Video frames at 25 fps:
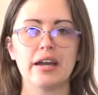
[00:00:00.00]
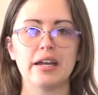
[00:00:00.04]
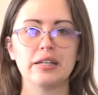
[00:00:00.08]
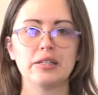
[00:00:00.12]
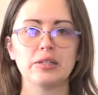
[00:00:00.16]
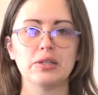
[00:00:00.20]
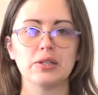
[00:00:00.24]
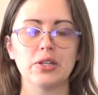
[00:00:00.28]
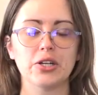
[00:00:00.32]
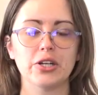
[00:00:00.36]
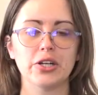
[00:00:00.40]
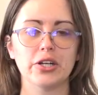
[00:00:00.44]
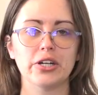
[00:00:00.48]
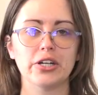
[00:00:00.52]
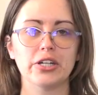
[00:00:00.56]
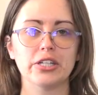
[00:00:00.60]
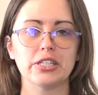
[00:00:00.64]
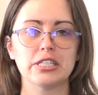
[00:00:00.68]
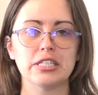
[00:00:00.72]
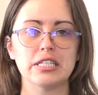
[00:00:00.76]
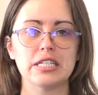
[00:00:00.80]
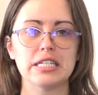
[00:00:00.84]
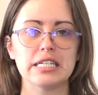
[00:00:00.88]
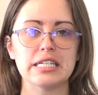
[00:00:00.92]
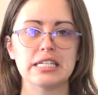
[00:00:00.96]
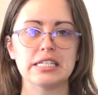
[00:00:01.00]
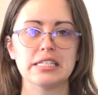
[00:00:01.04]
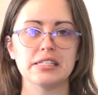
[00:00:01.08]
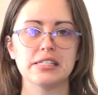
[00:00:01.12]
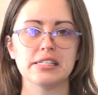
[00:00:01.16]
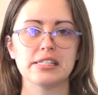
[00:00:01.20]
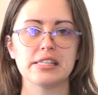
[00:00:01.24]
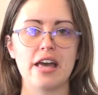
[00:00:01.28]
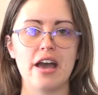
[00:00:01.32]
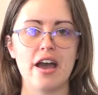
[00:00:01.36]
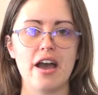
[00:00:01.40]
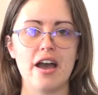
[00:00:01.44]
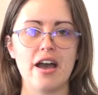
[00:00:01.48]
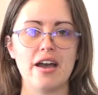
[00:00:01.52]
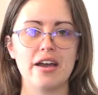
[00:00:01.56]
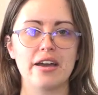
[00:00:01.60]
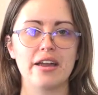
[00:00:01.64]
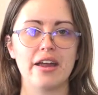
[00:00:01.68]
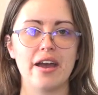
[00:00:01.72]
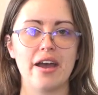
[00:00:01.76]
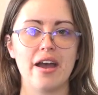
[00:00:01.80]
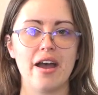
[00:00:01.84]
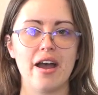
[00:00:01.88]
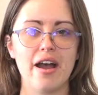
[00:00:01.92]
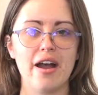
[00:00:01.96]
learned is that
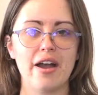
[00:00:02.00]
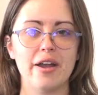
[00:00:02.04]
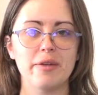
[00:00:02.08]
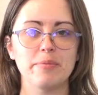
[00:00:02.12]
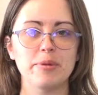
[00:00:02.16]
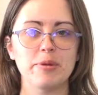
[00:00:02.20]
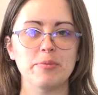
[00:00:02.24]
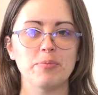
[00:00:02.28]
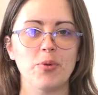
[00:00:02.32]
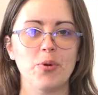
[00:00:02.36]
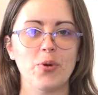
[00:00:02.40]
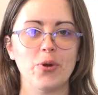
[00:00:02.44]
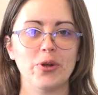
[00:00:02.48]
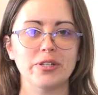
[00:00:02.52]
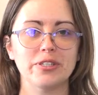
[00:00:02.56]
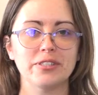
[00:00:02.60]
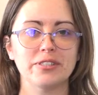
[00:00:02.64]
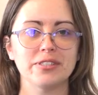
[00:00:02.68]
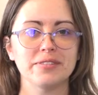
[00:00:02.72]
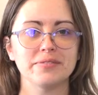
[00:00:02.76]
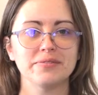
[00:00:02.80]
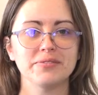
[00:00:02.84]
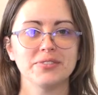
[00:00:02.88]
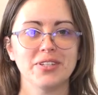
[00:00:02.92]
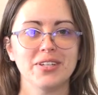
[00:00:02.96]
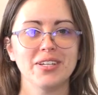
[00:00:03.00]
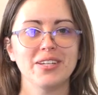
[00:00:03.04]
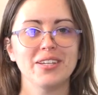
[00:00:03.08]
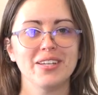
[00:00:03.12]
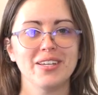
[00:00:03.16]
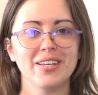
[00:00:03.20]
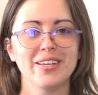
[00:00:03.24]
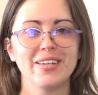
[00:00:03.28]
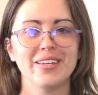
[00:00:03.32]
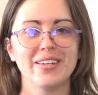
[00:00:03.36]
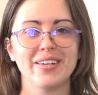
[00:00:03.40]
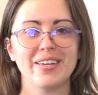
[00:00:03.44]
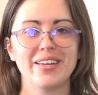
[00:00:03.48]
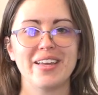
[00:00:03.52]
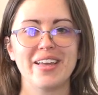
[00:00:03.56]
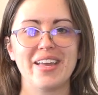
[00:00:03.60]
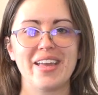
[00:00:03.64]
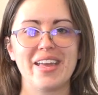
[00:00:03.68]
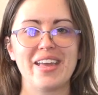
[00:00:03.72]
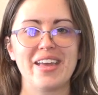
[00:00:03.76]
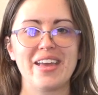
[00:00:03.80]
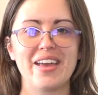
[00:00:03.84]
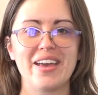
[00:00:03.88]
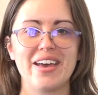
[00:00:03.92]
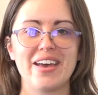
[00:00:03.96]
I'm important.
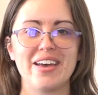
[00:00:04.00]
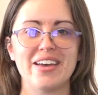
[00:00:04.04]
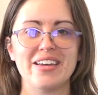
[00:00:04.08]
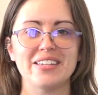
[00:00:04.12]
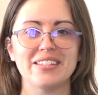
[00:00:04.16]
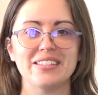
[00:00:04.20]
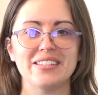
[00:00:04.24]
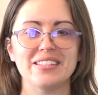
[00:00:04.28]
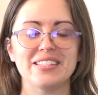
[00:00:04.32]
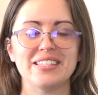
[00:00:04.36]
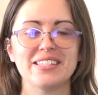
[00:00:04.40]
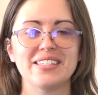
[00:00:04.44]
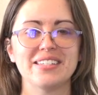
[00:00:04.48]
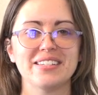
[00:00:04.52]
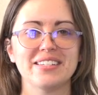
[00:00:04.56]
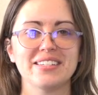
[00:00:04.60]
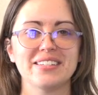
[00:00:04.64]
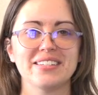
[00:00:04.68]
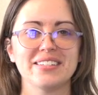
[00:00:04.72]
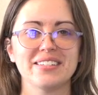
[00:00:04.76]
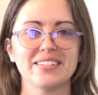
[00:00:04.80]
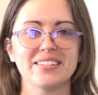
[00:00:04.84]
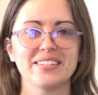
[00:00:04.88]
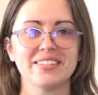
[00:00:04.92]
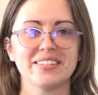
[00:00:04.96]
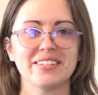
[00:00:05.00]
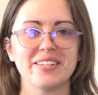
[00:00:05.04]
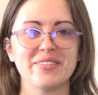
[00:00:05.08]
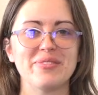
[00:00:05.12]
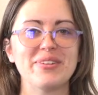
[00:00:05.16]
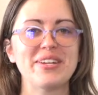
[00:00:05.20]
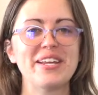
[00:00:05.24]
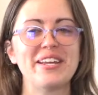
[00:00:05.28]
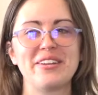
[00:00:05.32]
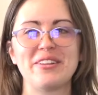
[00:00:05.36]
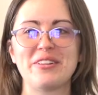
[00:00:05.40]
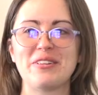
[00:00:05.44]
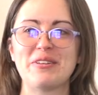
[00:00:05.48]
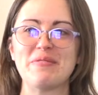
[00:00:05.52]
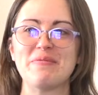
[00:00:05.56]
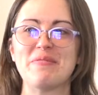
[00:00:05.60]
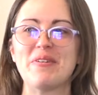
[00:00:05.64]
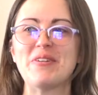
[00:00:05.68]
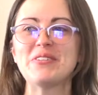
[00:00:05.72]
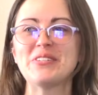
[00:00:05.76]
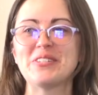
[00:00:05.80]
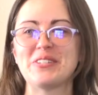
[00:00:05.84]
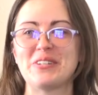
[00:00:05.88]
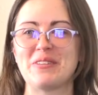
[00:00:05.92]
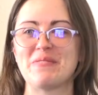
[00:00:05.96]
And I'm gonna get a little
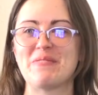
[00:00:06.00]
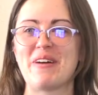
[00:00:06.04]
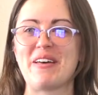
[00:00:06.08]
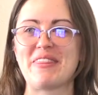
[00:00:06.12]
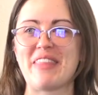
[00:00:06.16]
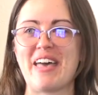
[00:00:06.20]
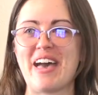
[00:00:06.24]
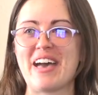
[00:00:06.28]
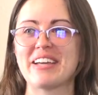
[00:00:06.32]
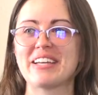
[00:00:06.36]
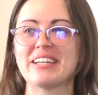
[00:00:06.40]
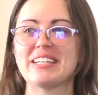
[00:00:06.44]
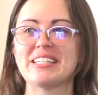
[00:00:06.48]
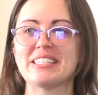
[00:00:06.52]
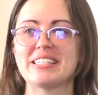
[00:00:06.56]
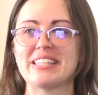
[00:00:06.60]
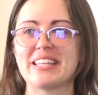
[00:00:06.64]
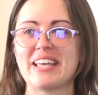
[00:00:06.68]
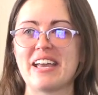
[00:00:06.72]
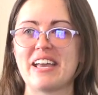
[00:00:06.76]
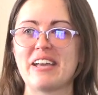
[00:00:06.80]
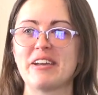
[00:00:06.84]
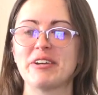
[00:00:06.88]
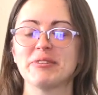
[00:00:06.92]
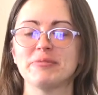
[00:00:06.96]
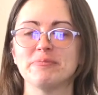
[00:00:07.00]
emotional about that because, like,